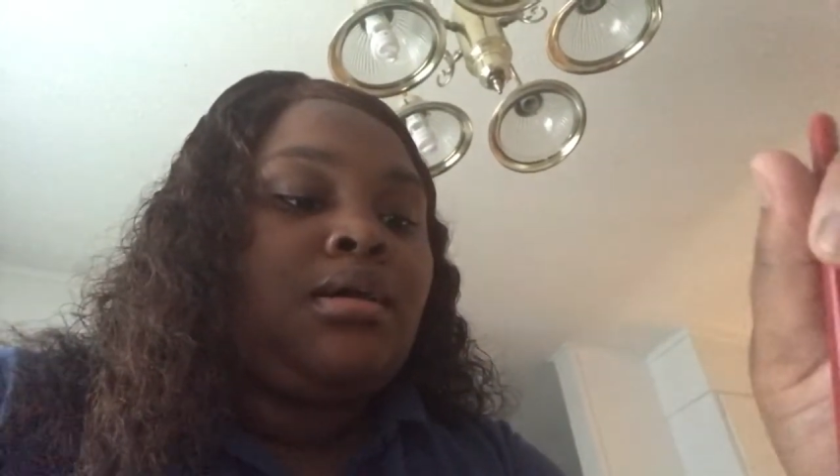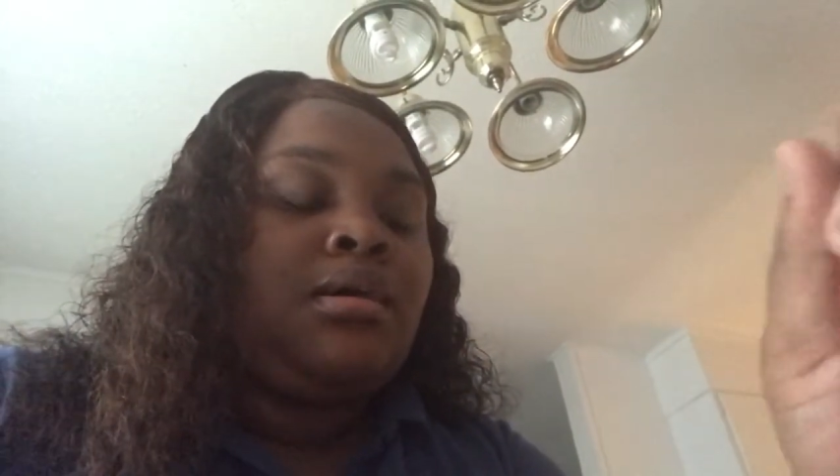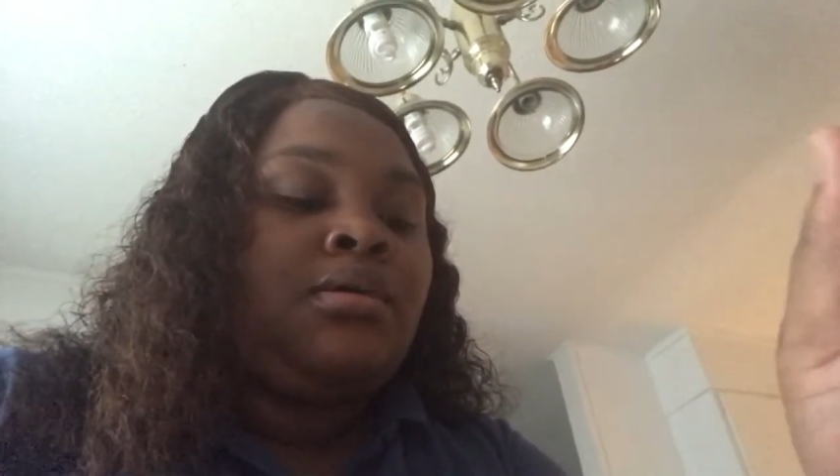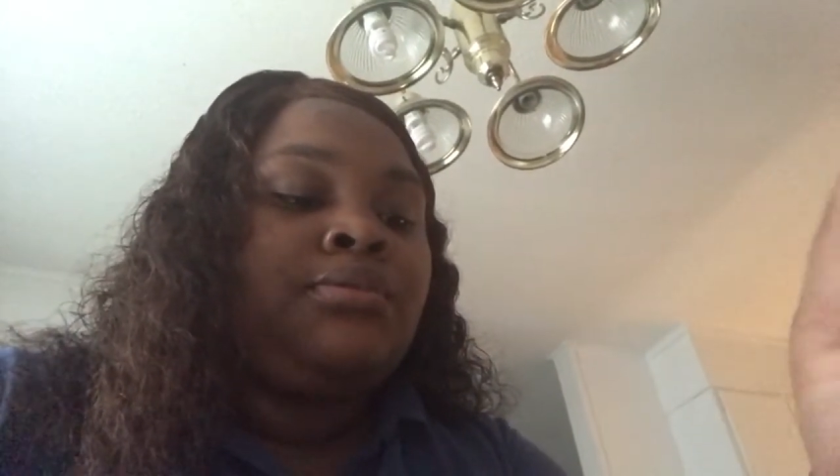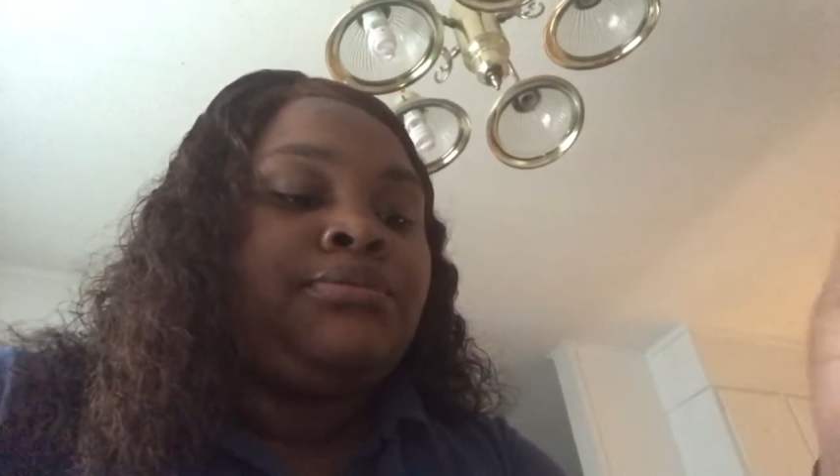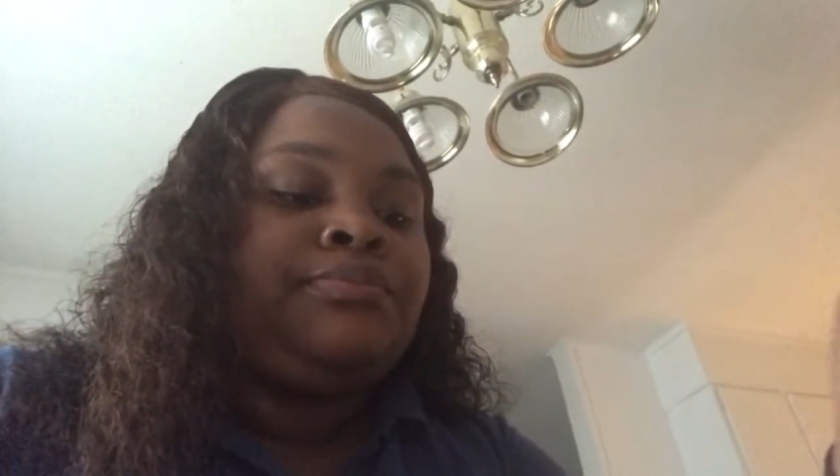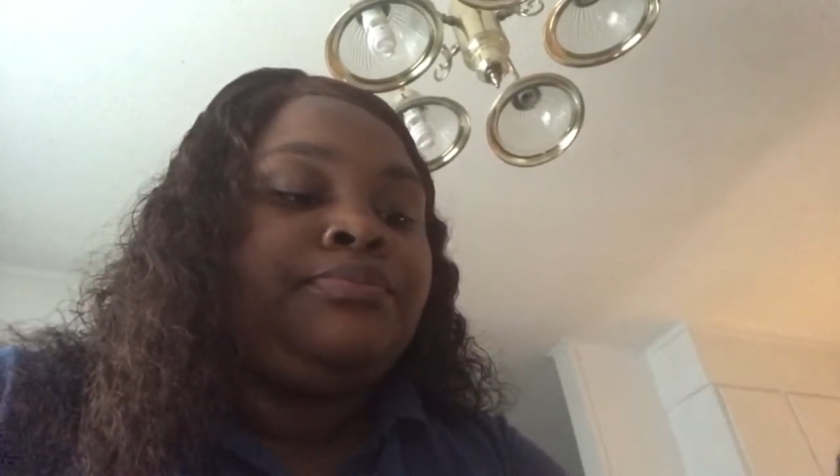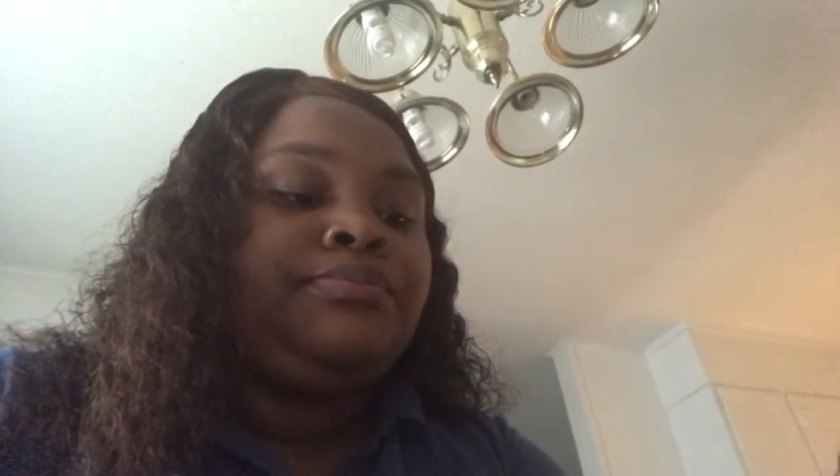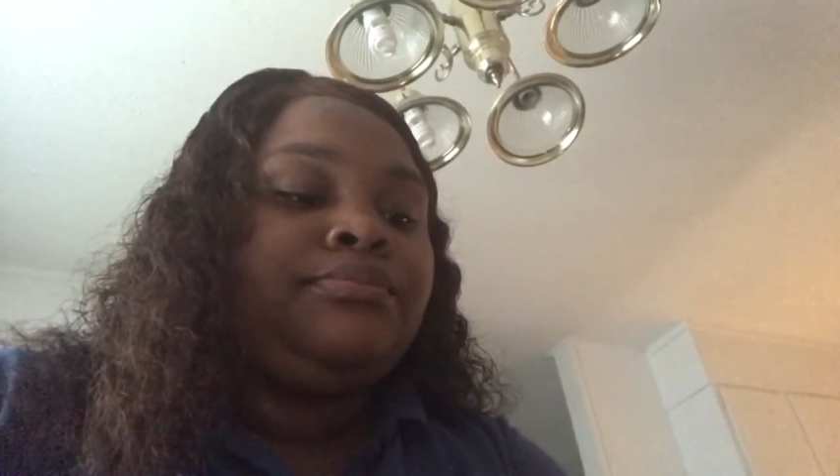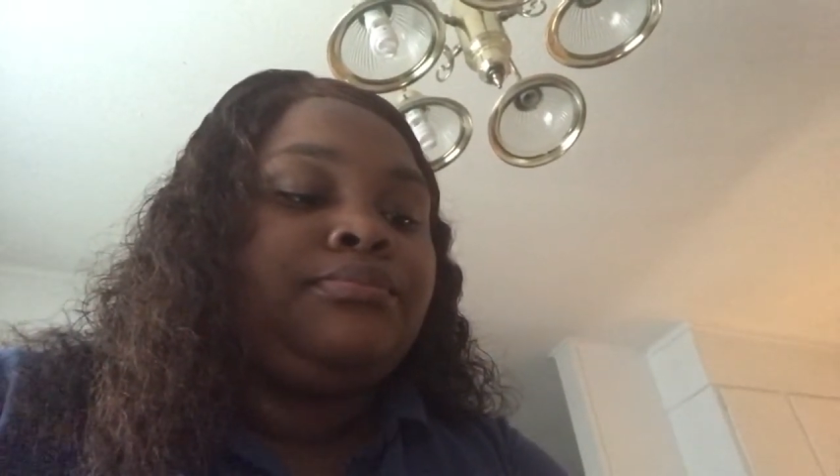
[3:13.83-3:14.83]
um,
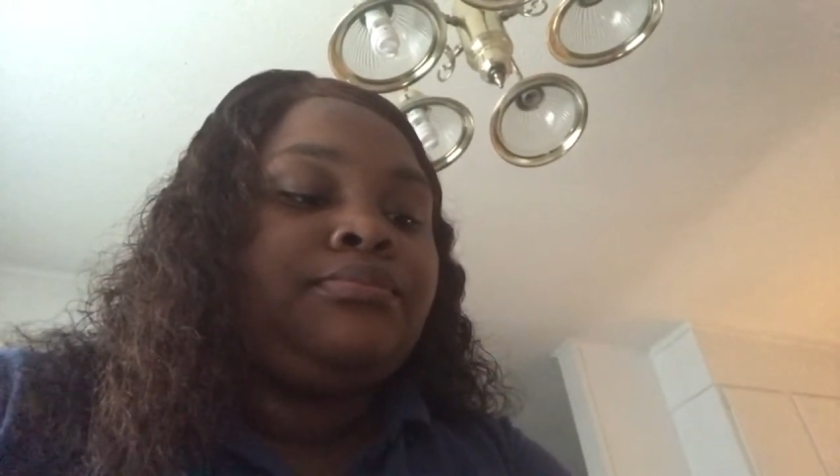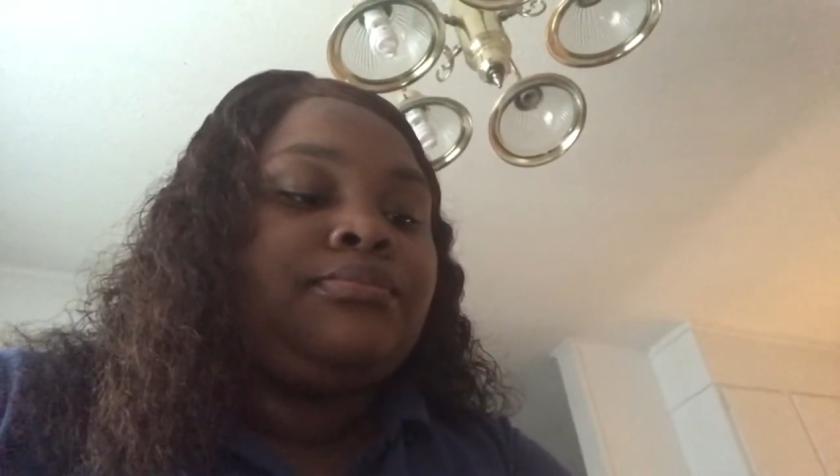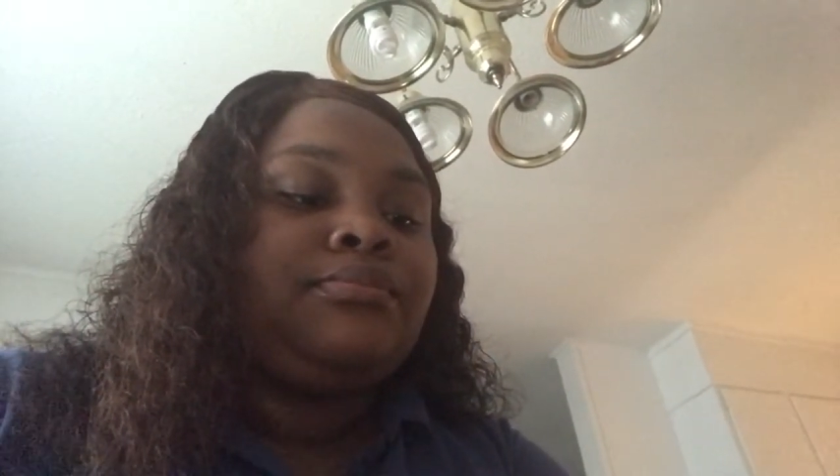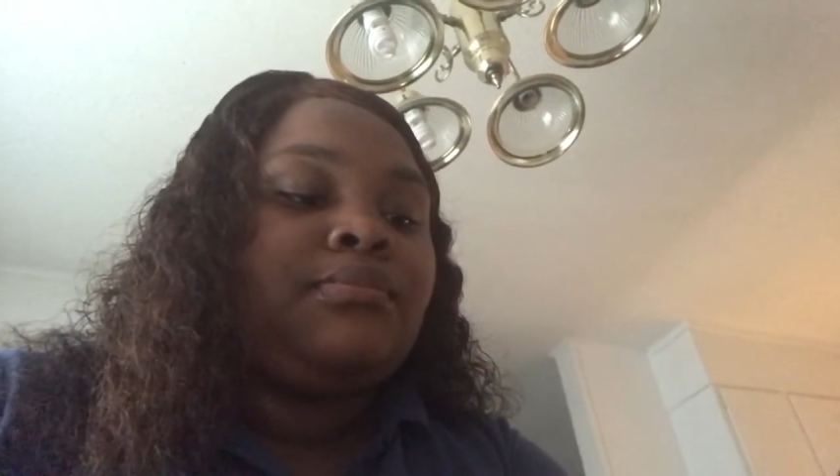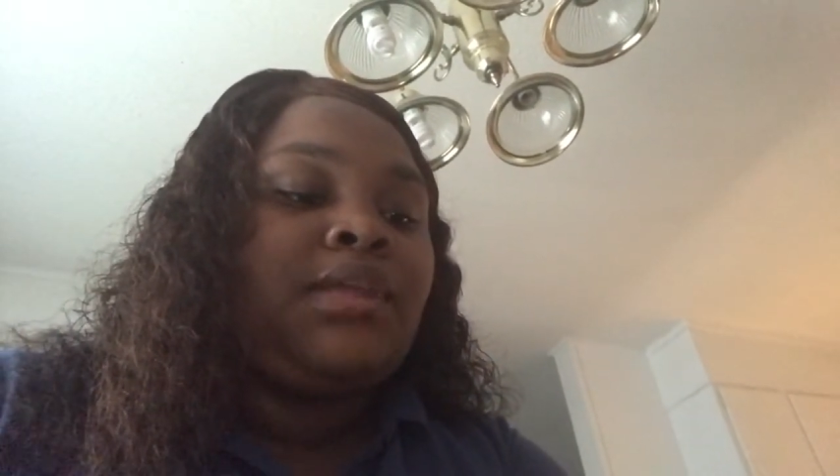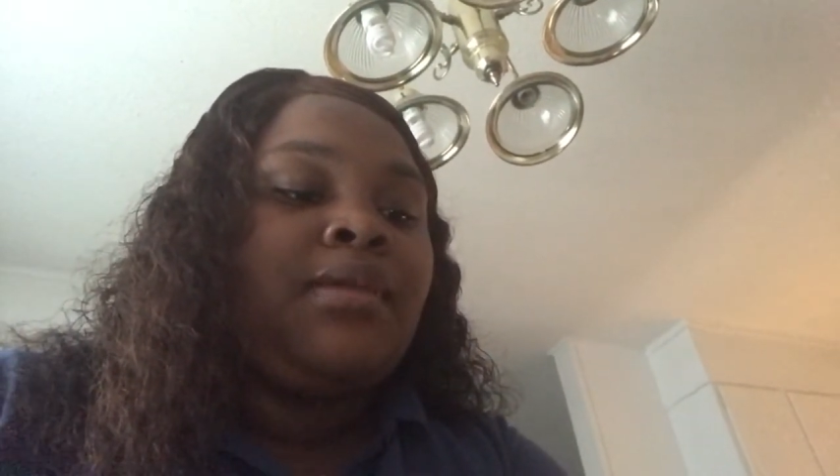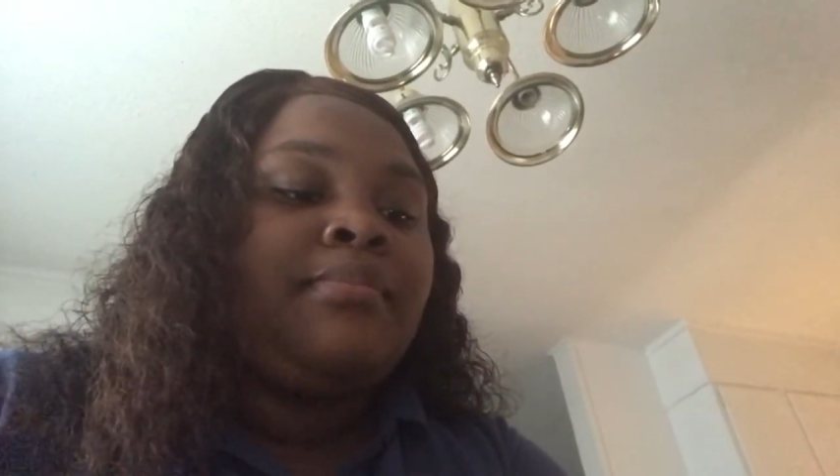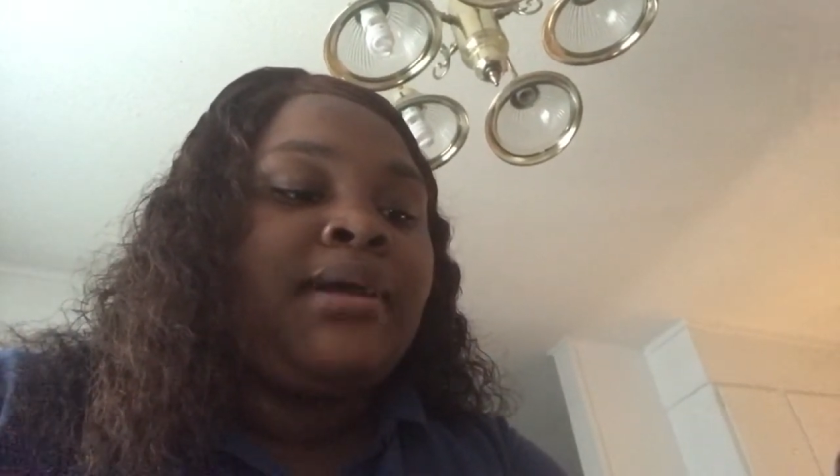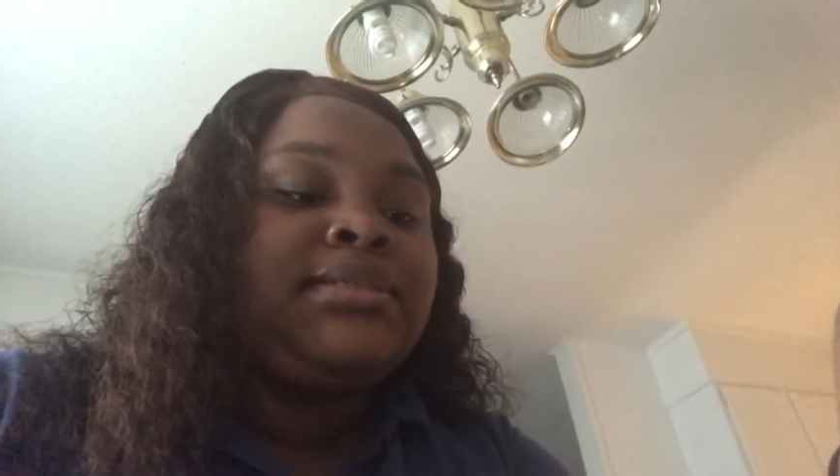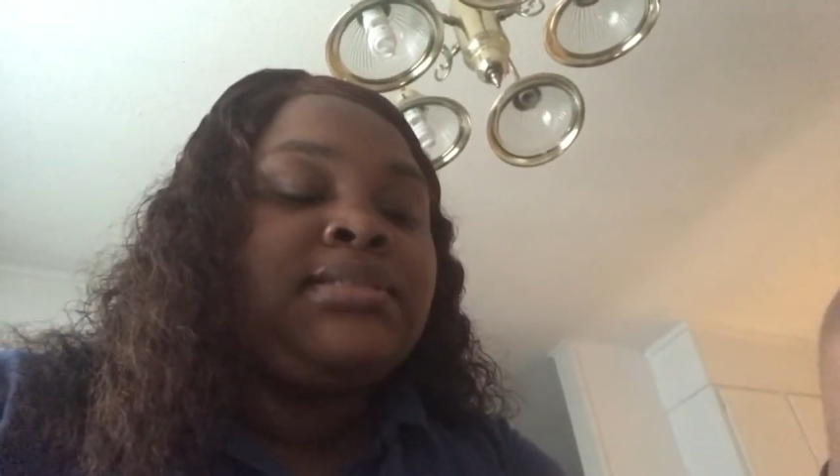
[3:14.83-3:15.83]

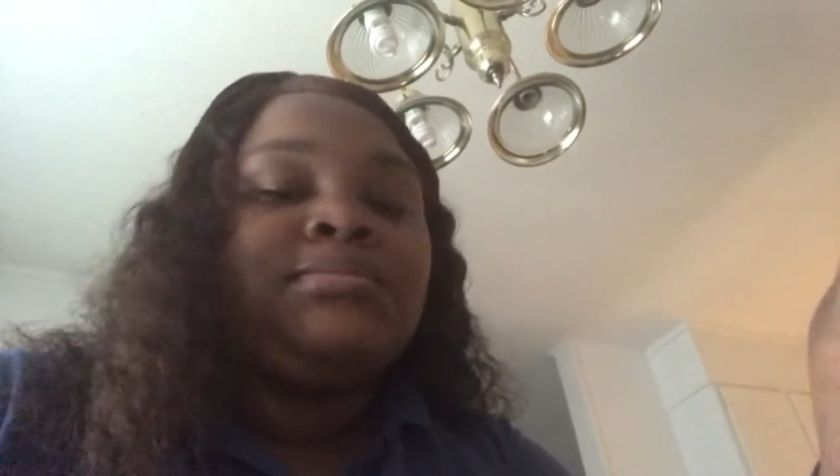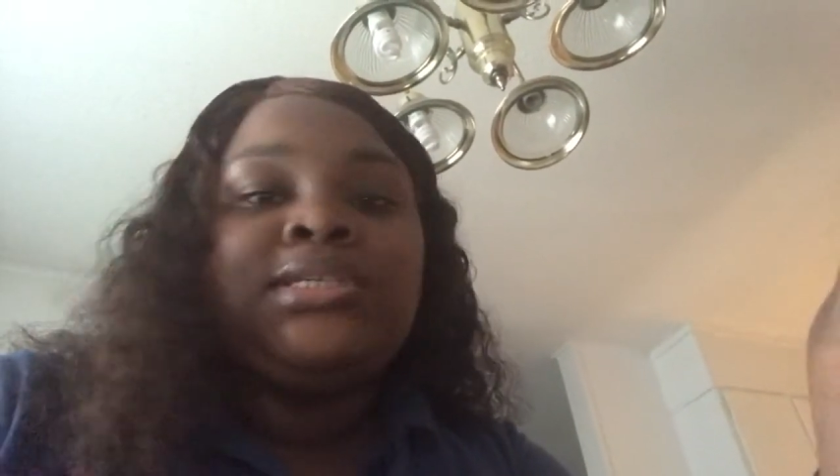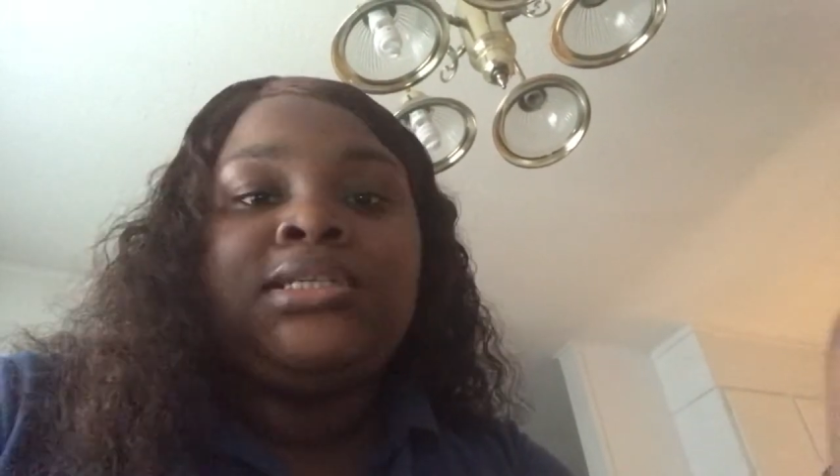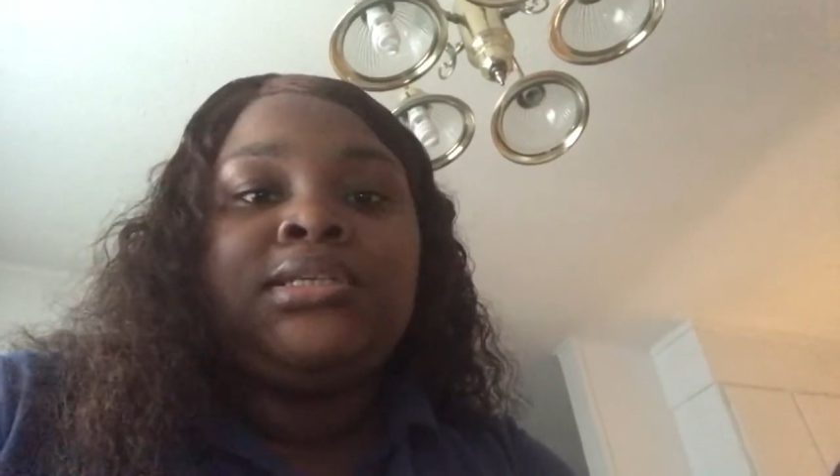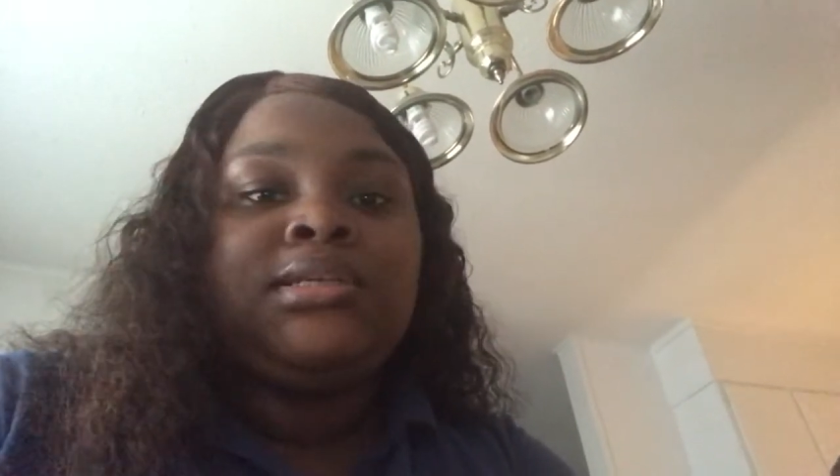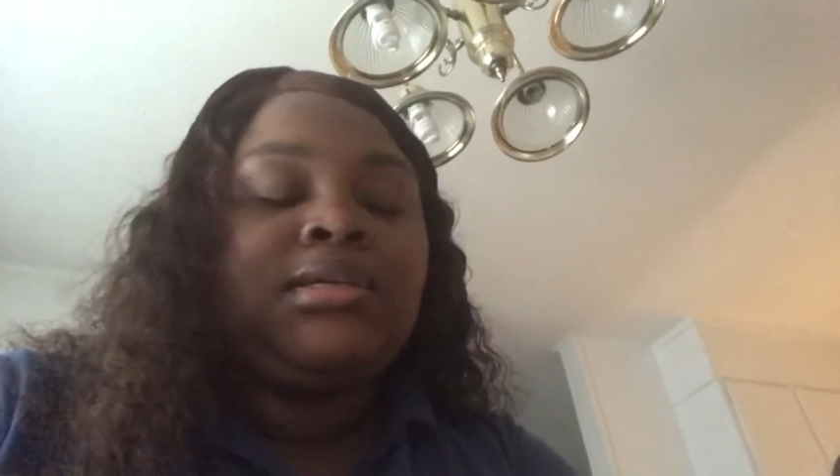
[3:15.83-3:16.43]
inbox me